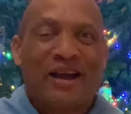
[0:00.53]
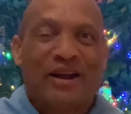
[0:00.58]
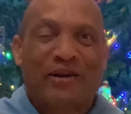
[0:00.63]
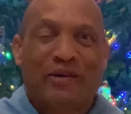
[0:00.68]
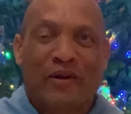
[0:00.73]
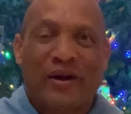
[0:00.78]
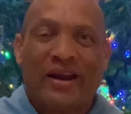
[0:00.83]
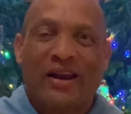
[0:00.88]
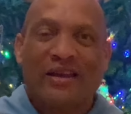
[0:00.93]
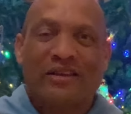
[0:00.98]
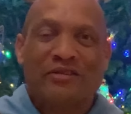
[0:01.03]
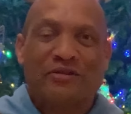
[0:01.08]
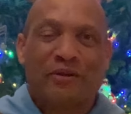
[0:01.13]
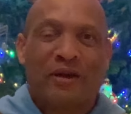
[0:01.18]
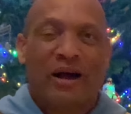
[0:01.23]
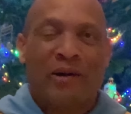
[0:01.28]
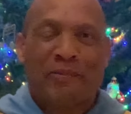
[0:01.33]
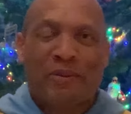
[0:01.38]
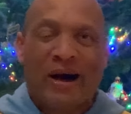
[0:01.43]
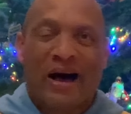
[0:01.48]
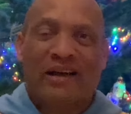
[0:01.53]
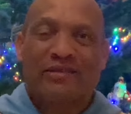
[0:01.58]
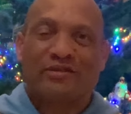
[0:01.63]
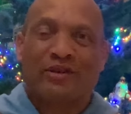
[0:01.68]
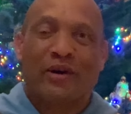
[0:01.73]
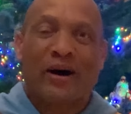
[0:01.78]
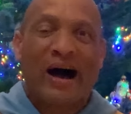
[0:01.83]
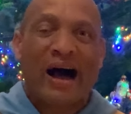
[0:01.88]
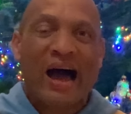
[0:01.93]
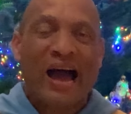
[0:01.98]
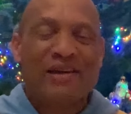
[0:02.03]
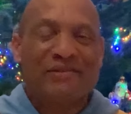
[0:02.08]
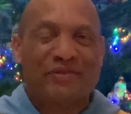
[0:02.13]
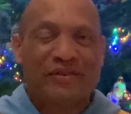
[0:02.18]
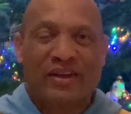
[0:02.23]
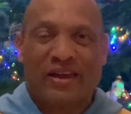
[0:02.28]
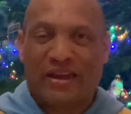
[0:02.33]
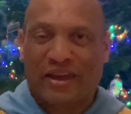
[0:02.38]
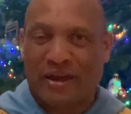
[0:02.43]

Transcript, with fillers: Greetings, Apostle I.V.